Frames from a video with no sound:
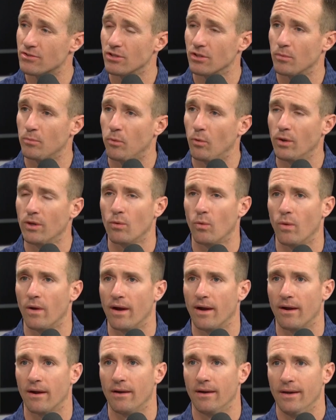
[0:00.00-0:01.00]
to the point
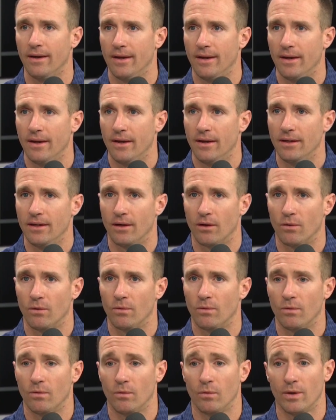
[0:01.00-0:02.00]
where you know,
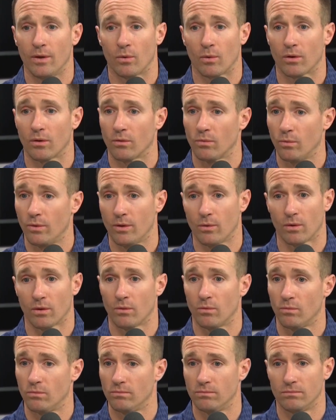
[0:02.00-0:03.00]
we weren't we
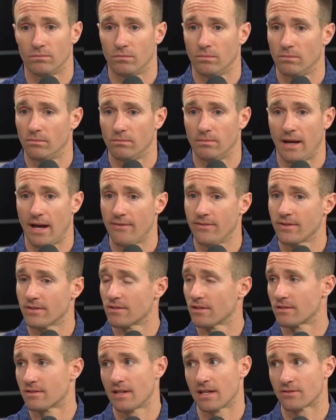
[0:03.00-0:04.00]
weren't having
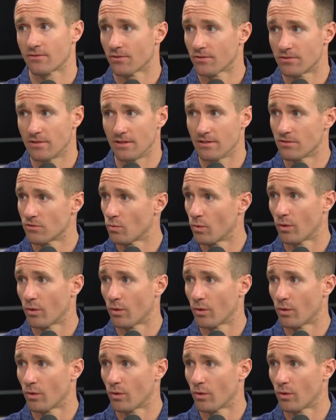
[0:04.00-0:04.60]
successful seasons.